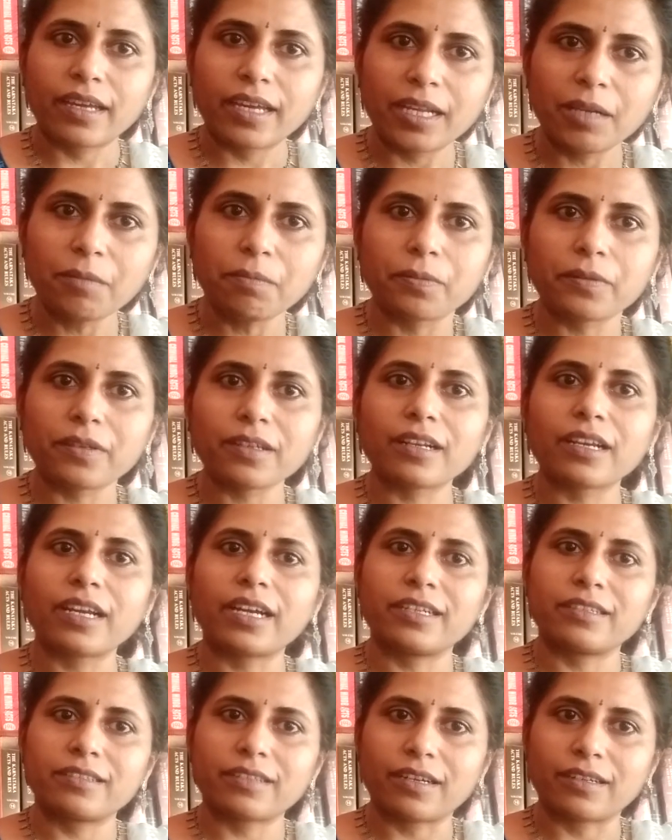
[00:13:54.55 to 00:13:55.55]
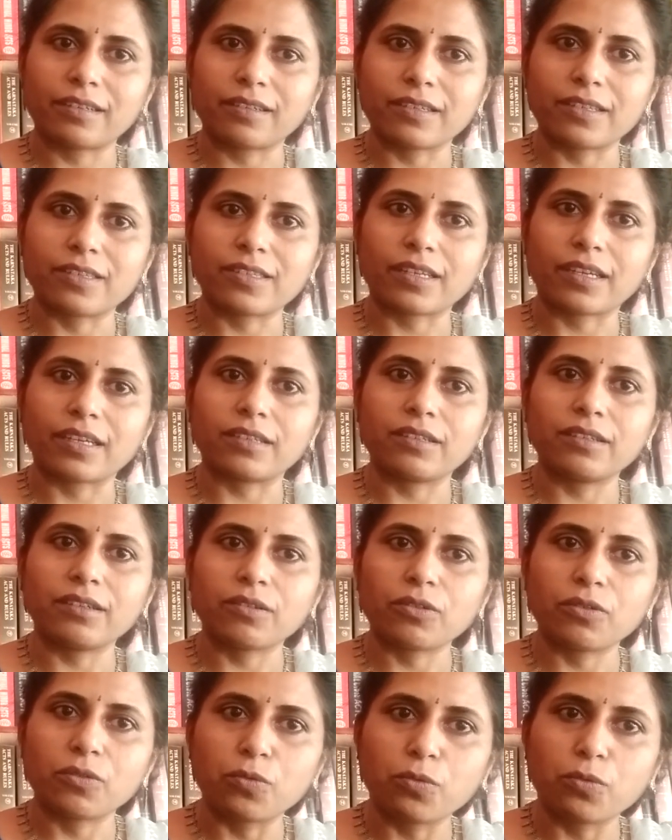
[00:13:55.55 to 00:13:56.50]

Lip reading: help the client understand